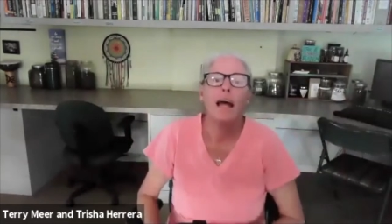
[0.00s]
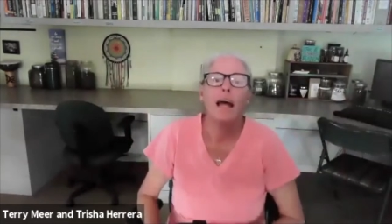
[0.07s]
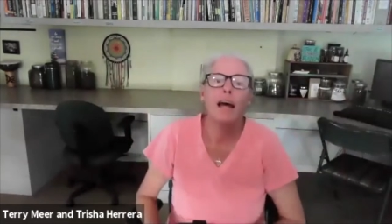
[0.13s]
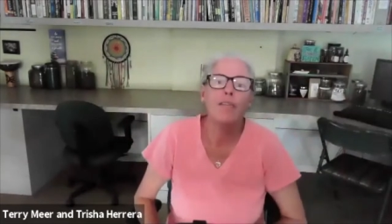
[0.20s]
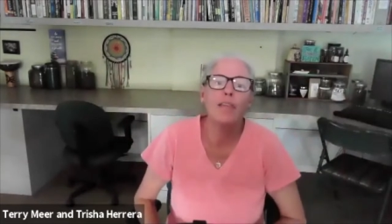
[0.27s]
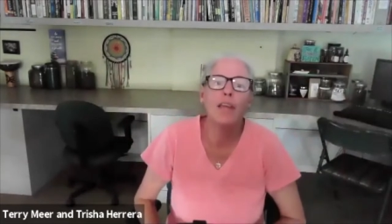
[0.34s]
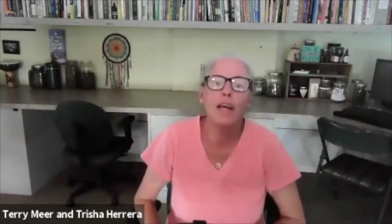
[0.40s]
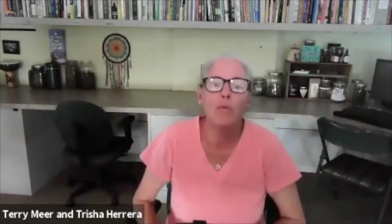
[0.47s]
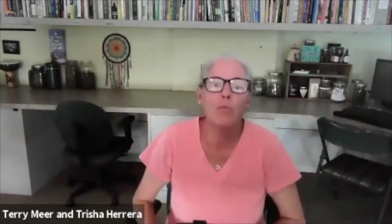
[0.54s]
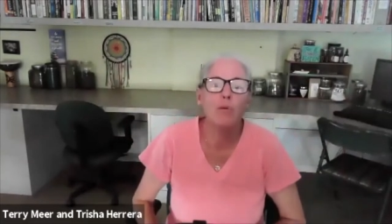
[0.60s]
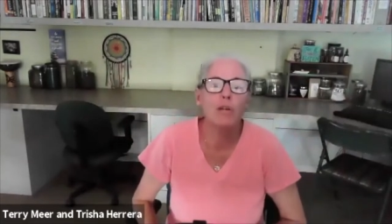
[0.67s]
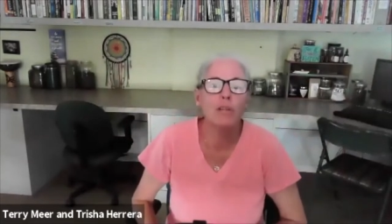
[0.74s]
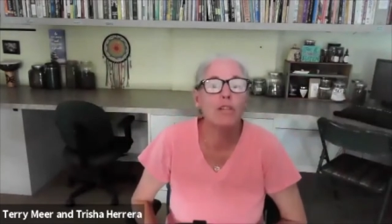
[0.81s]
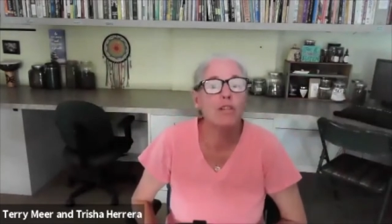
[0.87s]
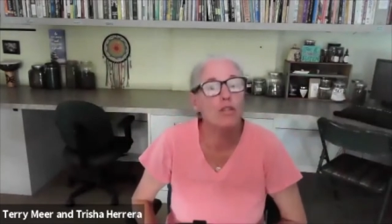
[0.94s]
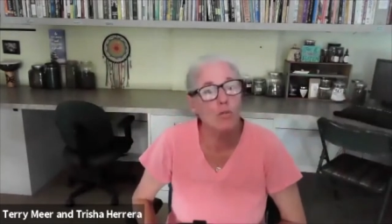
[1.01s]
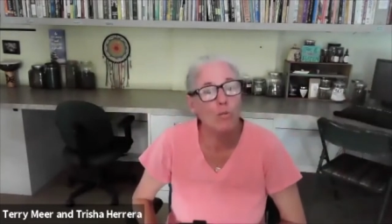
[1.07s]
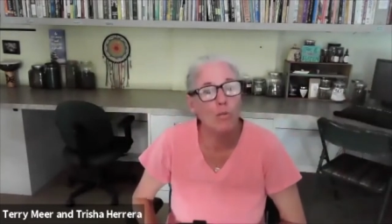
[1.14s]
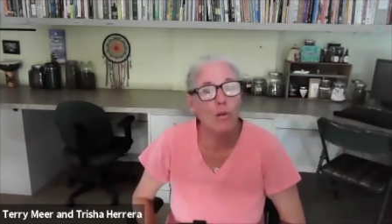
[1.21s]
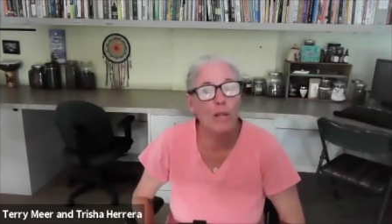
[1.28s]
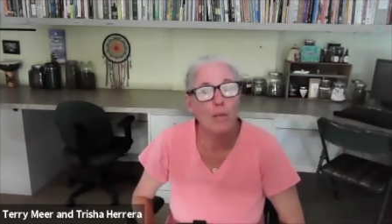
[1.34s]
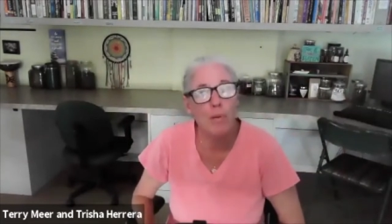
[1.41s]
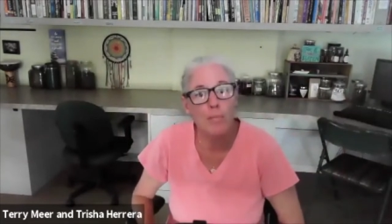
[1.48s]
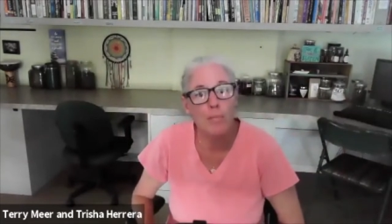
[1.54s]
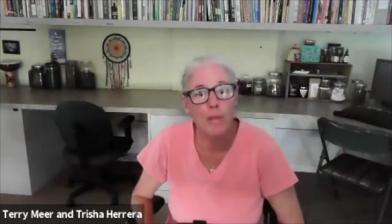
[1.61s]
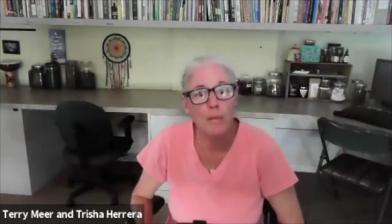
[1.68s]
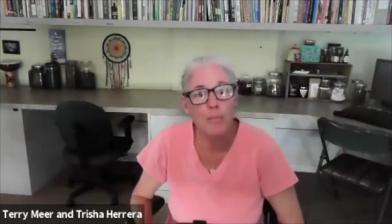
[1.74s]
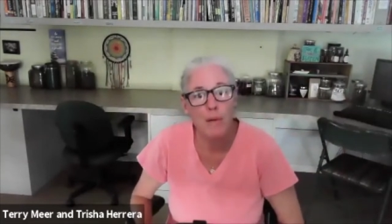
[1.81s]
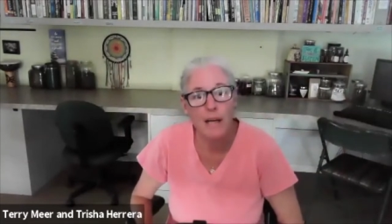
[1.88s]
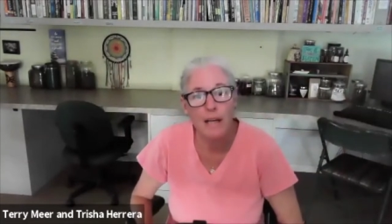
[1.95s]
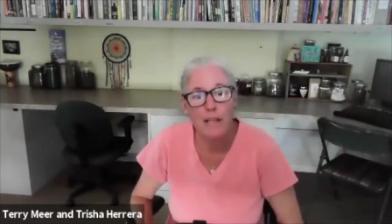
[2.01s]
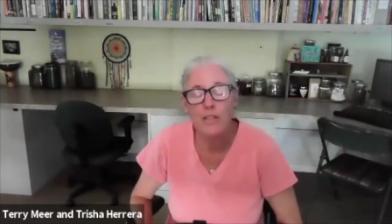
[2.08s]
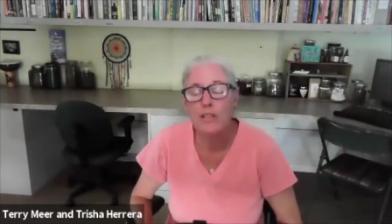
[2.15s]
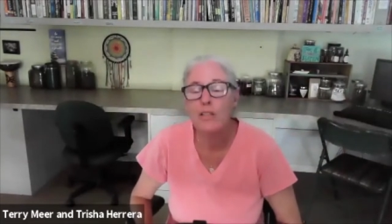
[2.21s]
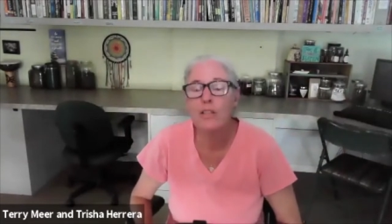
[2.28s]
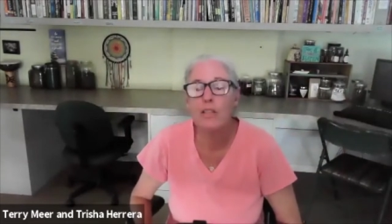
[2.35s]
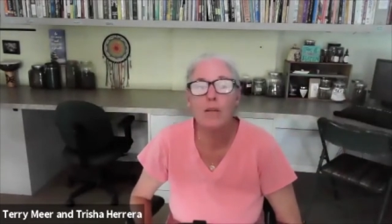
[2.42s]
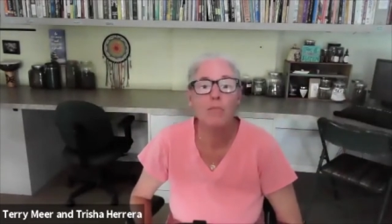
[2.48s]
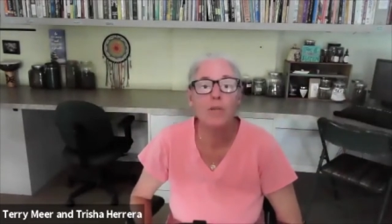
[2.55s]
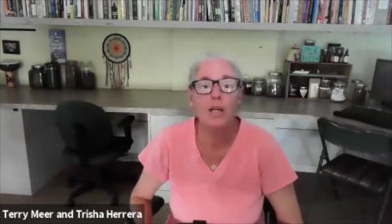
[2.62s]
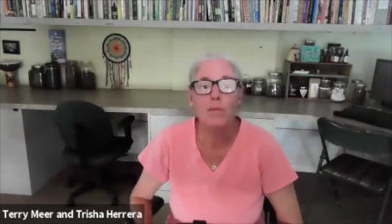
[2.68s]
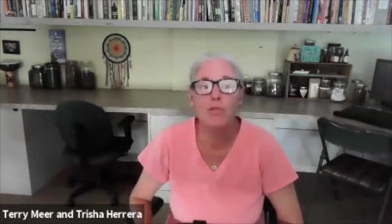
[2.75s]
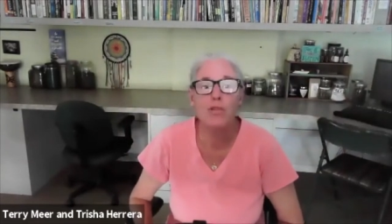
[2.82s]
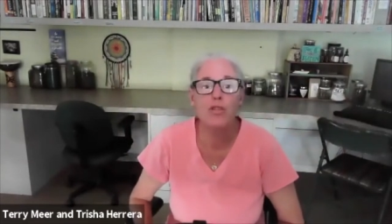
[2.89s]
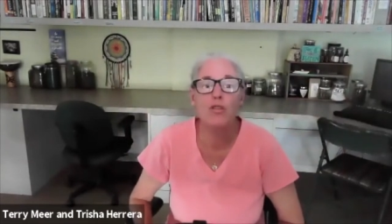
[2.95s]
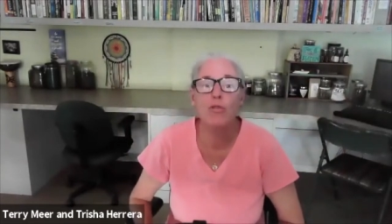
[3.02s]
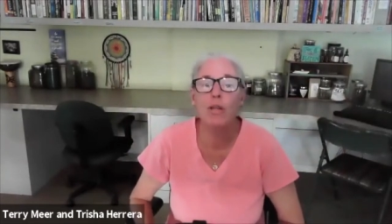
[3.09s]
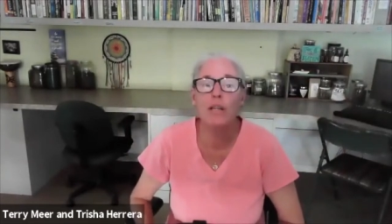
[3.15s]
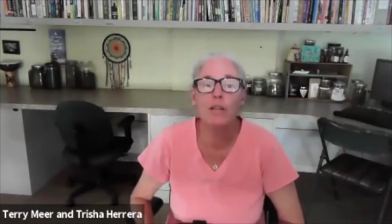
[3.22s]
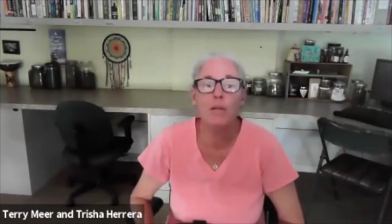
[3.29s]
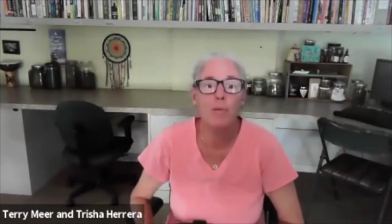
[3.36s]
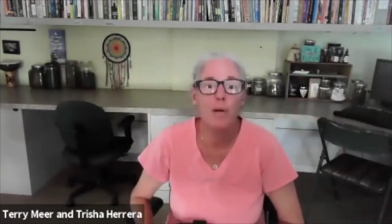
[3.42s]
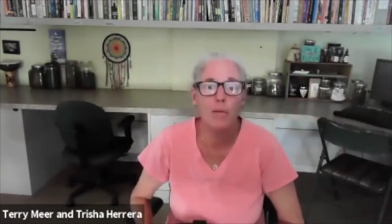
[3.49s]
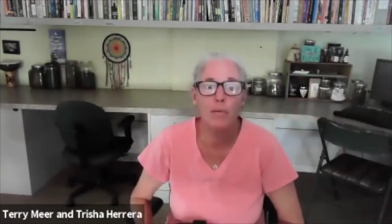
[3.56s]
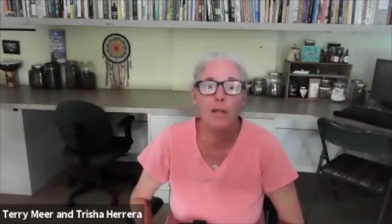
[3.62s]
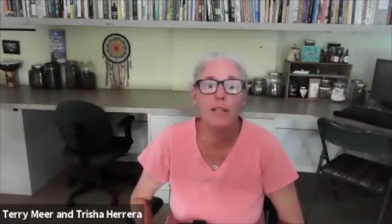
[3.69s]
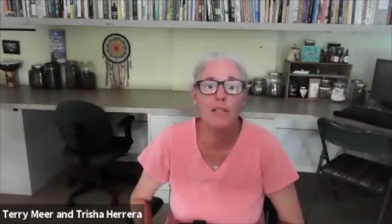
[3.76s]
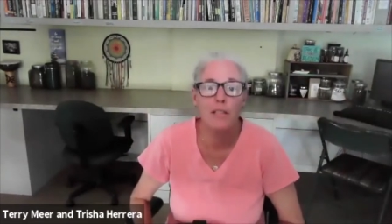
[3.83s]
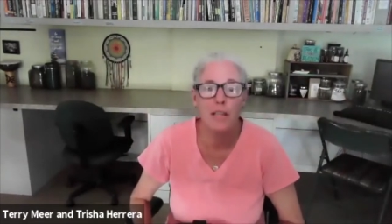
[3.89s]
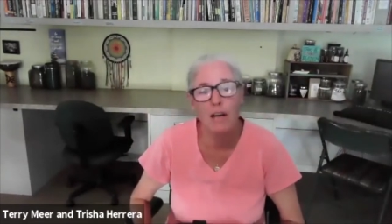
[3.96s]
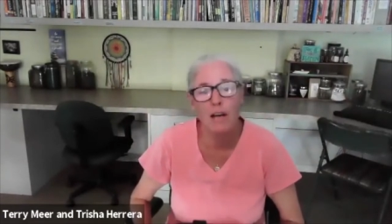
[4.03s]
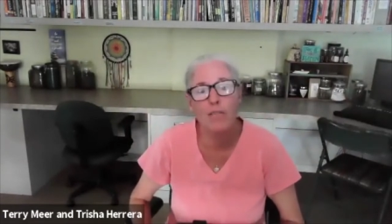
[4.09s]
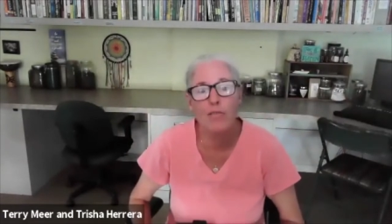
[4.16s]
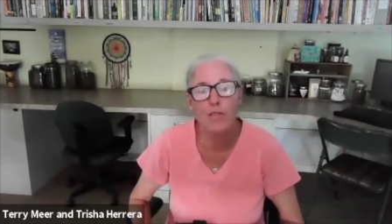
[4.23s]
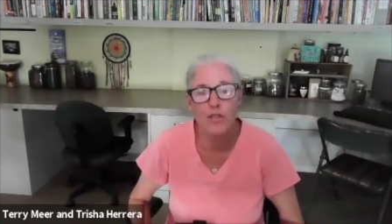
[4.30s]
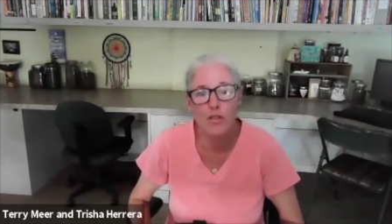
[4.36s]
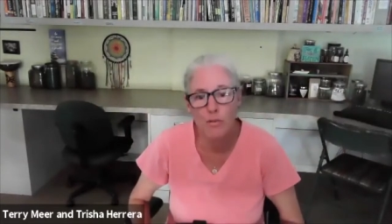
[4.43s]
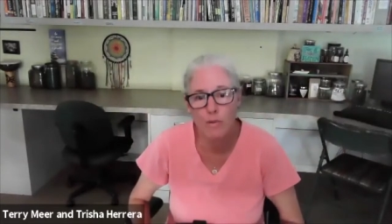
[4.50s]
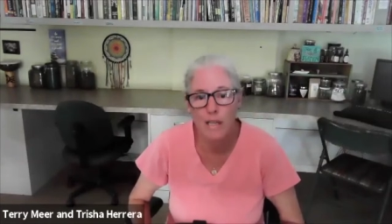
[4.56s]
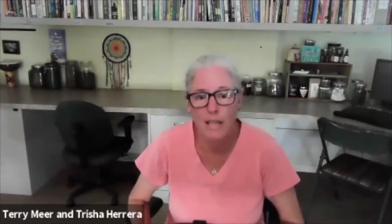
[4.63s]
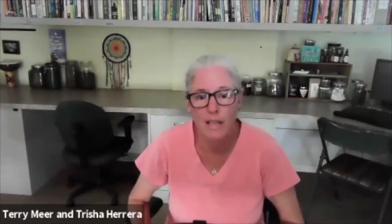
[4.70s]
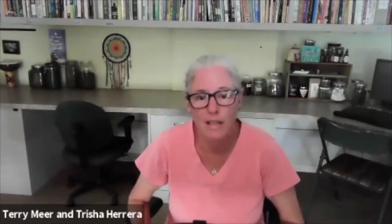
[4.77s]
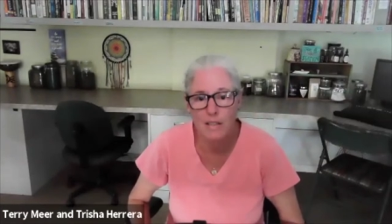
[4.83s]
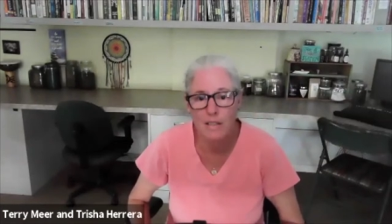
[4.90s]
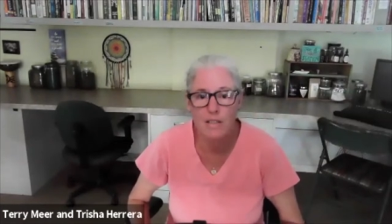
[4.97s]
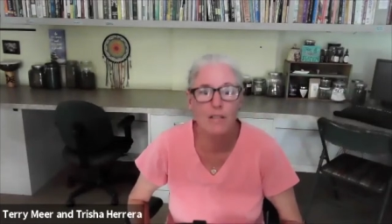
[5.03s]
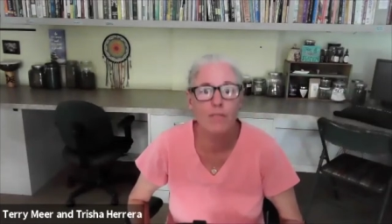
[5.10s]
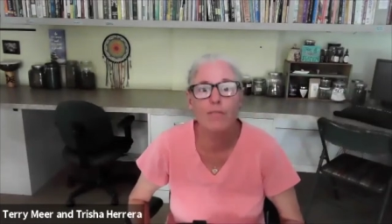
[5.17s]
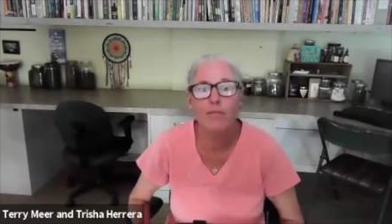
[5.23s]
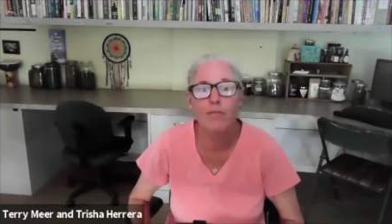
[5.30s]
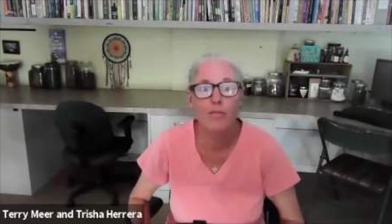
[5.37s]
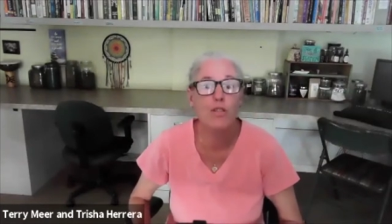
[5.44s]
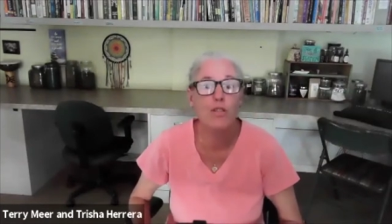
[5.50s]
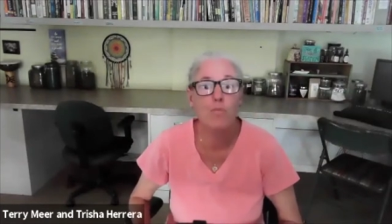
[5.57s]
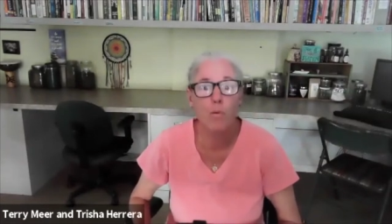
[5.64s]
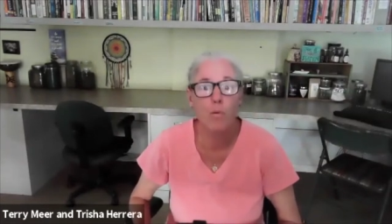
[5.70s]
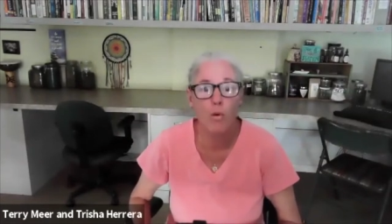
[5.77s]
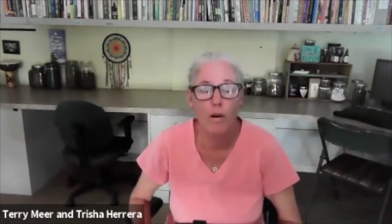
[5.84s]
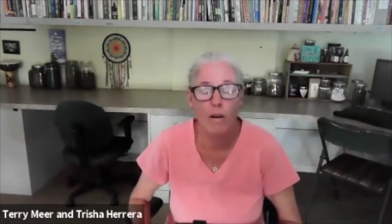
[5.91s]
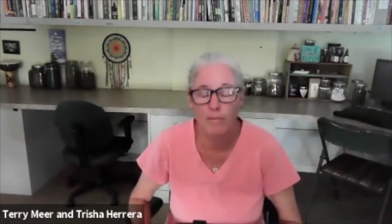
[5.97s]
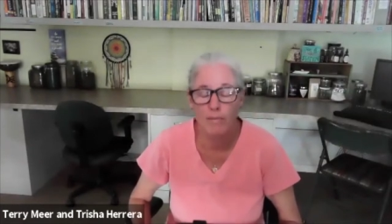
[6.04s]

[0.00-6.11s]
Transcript: and they would destroy the pumpkin patches, sometimes shooting the pumpkins out of the trees for sport.